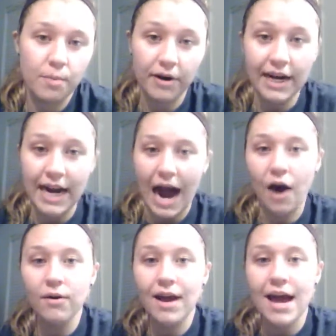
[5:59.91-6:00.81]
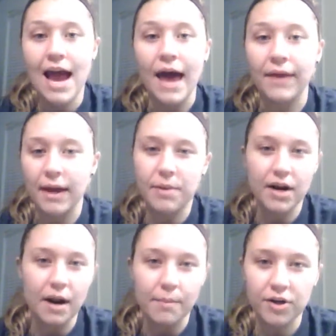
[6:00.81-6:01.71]
print it out and like put
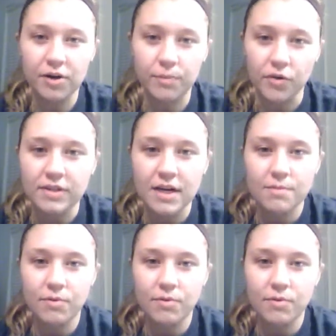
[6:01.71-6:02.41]
it up on your bulletin